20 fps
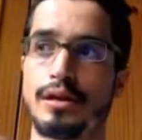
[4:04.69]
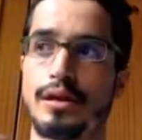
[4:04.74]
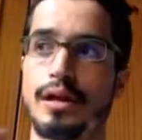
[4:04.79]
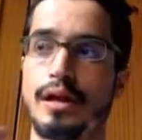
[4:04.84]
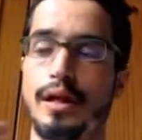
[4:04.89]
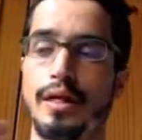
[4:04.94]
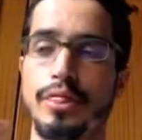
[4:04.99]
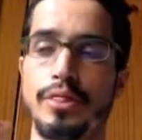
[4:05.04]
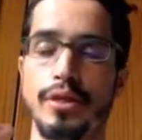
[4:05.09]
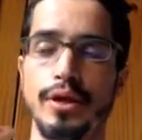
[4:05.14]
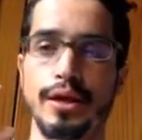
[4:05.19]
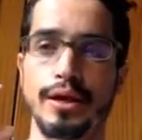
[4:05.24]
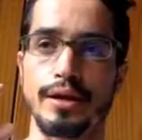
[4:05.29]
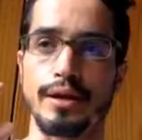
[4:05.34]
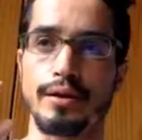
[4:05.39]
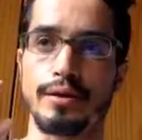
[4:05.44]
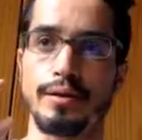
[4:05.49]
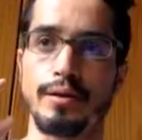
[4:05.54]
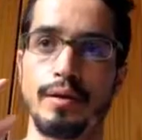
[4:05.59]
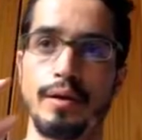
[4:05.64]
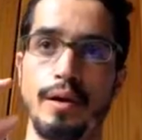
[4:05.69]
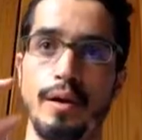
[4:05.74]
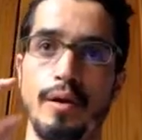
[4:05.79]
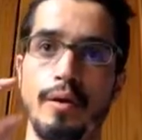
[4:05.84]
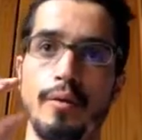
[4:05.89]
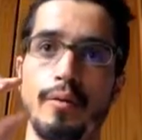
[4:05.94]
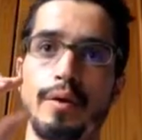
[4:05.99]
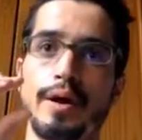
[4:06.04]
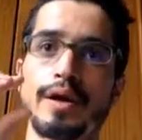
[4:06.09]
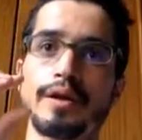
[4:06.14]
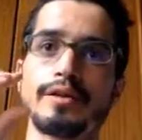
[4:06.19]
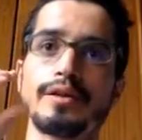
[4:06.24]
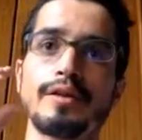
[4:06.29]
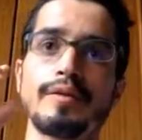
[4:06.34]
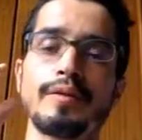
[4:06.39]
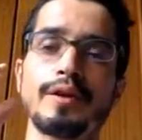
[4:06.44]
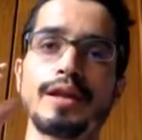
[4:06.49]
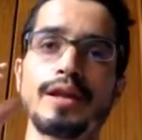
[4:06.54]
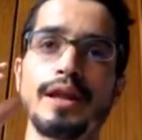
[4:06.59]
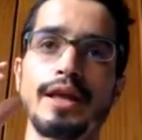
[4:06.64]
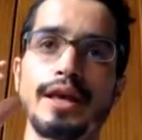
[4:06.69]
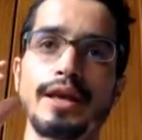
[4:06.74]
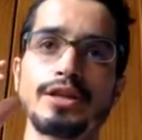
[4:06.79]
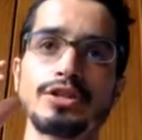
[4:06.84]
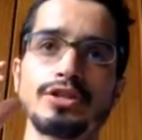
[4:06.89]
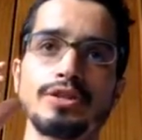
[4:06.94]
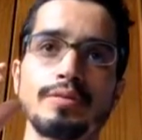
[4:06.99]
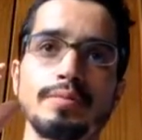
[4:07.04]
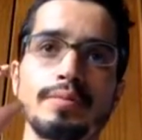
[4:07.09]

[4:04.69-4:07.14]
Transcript: a thing where the relation